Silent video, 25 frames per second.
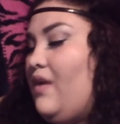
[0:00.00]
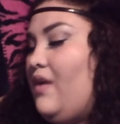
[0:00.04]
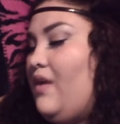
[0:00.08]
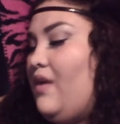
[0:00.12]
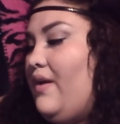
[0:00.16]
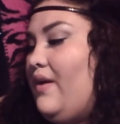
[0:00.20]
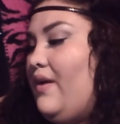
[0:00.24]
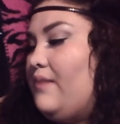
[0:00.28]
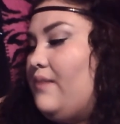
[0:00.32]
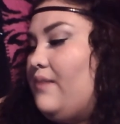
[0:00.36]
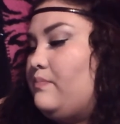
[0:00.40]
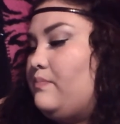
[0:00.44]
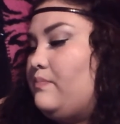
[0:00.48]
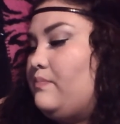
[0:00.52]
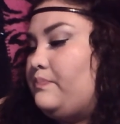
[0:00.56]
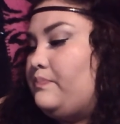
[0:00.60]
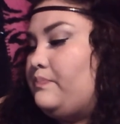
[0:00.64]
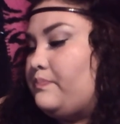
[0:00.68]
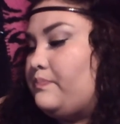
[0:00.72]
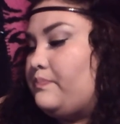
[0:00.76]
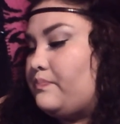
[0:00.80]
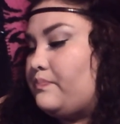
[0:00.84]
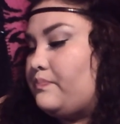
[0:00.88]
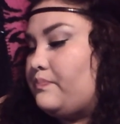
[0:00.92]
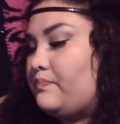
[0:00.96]
Okay.
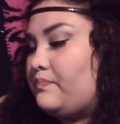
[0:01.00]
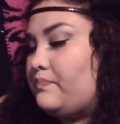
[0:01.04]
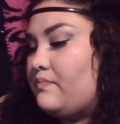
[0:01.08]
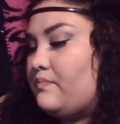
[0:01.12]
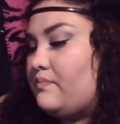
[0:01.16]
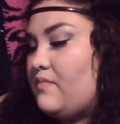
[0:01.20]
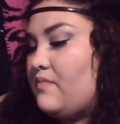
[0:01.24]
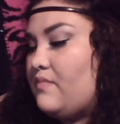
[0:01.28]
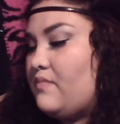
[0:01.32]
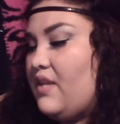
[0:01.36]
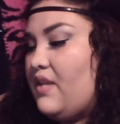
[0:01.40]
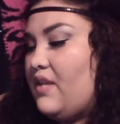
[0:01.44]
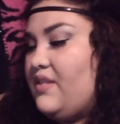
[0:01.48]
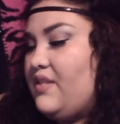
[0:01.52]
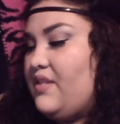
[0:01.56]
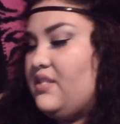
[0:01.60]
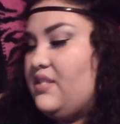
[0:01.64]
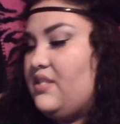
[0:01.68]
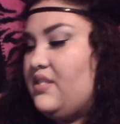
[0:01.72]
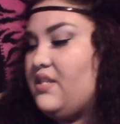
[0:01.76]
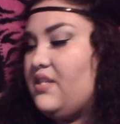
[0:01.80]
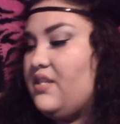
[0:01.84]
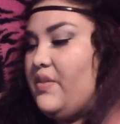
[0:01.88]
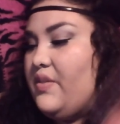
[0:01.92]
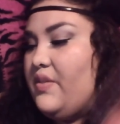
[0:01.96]
This
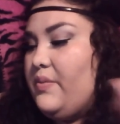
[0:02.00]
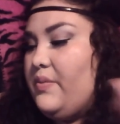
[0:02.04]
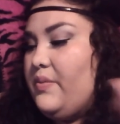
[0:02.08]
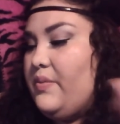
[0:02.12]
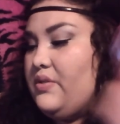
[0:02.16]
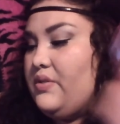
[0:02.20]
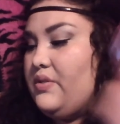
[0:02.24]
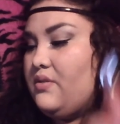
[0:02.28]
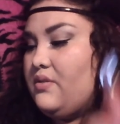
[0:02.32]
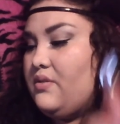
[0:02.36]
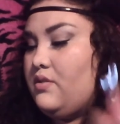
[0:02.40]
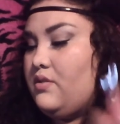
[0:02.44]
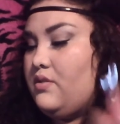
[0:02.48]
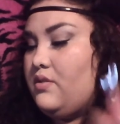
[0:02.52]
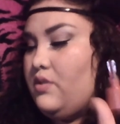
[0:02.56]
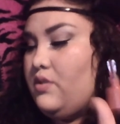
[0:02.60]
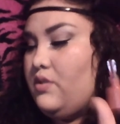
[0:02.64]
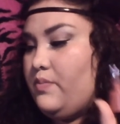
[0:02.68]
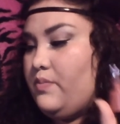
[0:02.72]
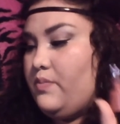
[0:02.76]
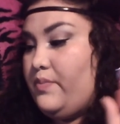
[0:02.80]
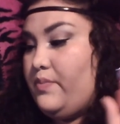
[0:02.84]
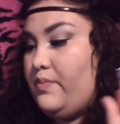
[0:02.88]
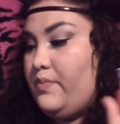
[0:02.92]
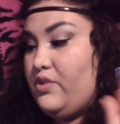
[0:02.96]
is another
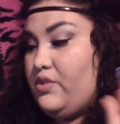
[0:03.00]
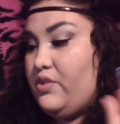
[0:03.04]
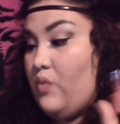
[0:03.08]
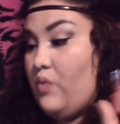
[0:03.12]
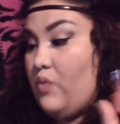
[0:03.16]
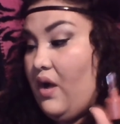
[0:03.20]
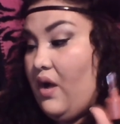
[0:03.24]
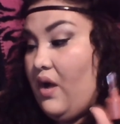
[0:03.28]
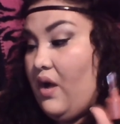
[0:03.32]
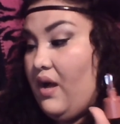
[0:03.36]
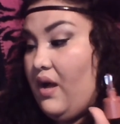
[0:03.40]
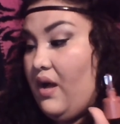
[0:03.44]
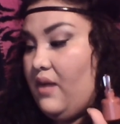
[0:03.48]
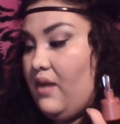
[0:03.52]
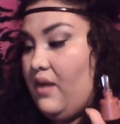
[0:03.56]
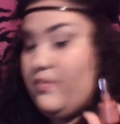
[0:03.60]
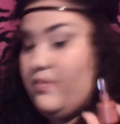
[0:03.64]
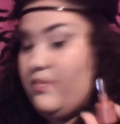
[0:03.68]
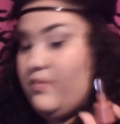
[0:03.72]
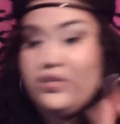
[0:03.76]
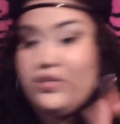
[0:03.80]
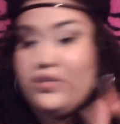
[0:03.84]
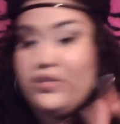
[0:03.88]
Bourjois.